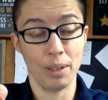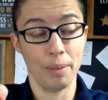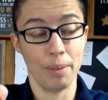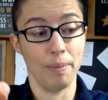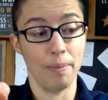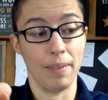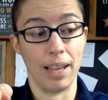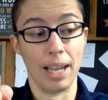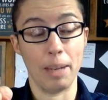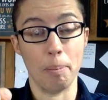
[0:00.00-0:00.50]

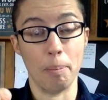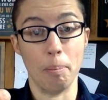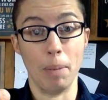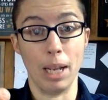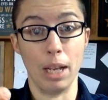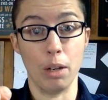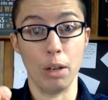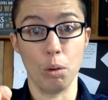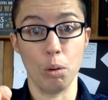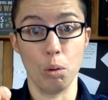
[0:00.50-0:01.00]
that
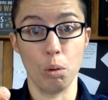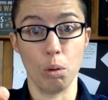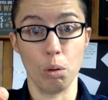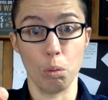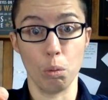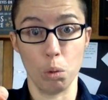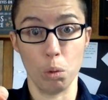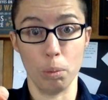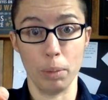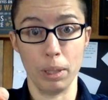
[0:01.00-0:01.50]
man or
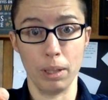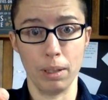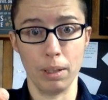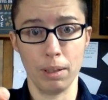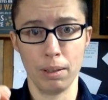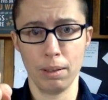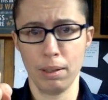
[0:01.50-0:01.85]
woman